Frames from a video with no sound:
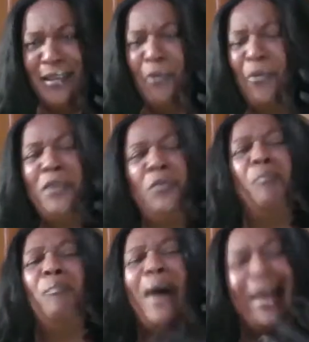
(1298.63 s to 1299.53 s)
When
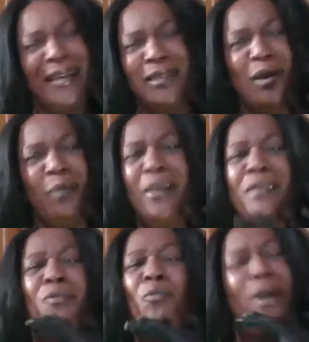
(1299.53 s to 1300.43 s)
you bite that up,
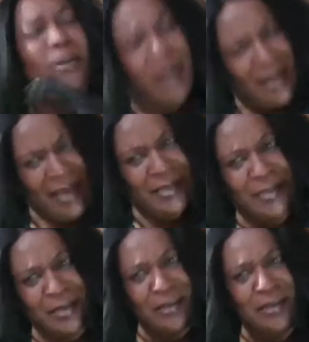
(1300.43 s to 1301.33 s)
when I
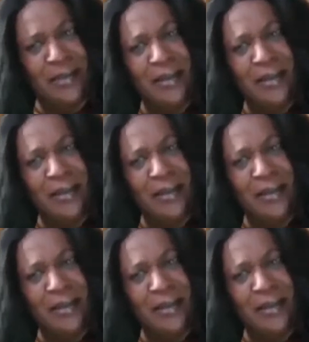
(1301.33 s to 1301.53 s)
saw,